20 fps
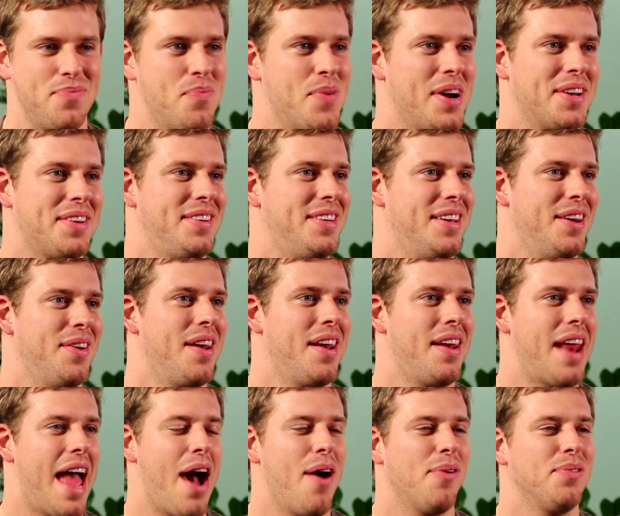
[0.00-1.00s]
what and
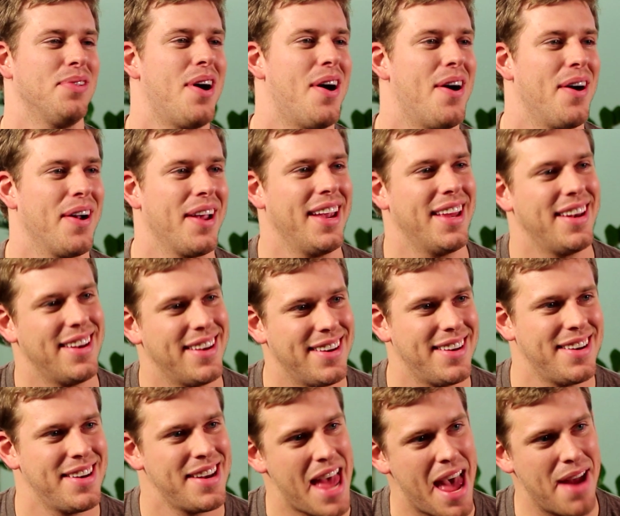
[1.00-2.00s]
how long and
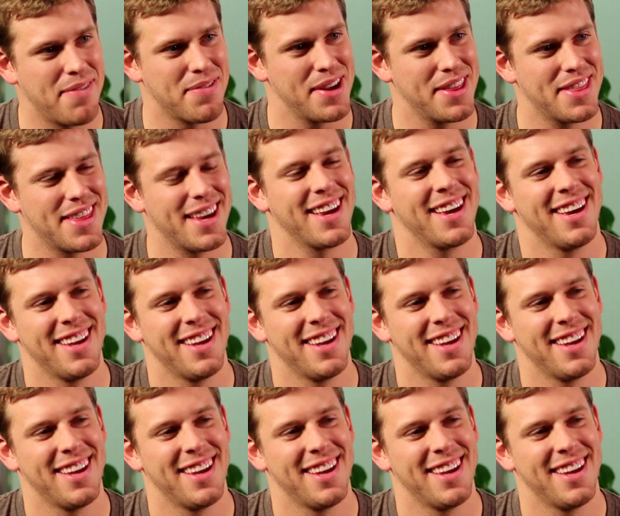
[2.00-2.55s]
everything.